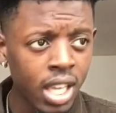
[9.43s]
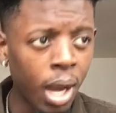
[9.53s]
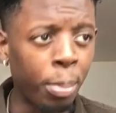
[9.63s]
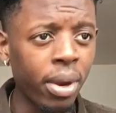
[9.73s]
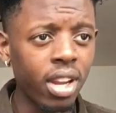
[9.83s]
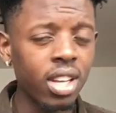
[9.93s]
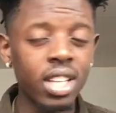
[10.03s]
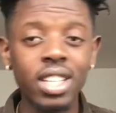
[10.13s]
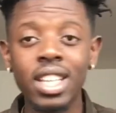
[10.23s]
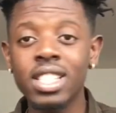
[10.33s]

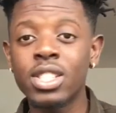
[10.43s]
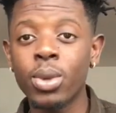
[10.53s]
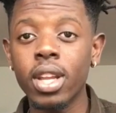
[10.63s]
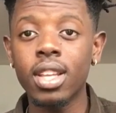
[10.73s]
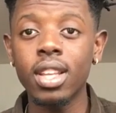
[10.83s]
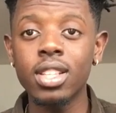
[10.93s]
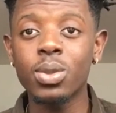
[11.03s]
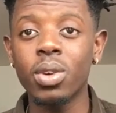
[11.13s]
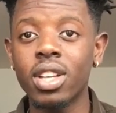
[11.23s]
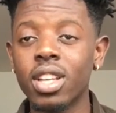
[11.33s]
Apparently he dissed Drake in this
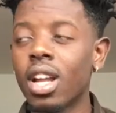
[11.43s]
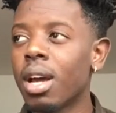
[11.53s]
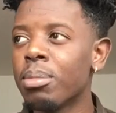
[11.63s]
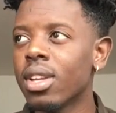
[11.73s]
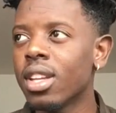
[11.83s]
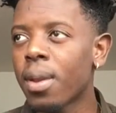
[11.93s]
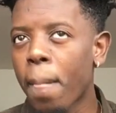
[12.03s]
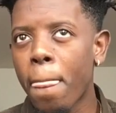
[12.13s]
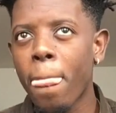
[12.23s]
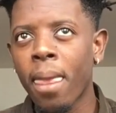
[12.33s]
one, you know what I mean?
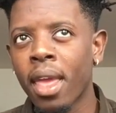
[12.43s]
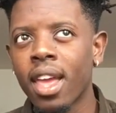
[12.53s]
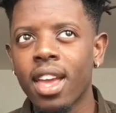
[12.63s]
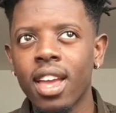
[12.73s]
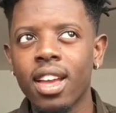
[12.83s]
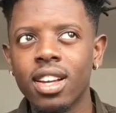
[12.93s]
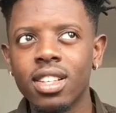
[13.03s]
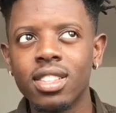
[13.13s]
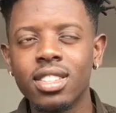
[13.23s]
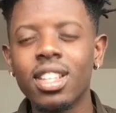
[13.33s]

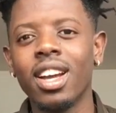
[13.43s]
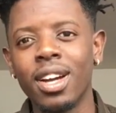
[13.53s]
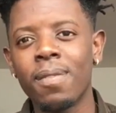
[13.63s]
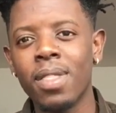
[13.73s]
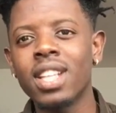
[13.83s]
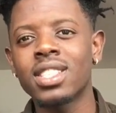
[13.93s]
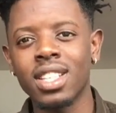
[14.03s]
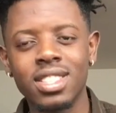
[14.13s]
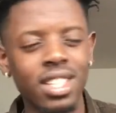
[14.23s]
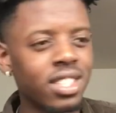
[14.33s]
Yeah, let's
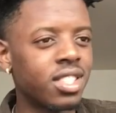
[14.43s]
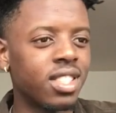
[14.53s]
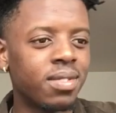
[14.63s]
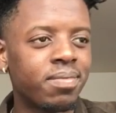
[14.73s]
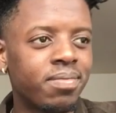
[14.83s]
get into this shit.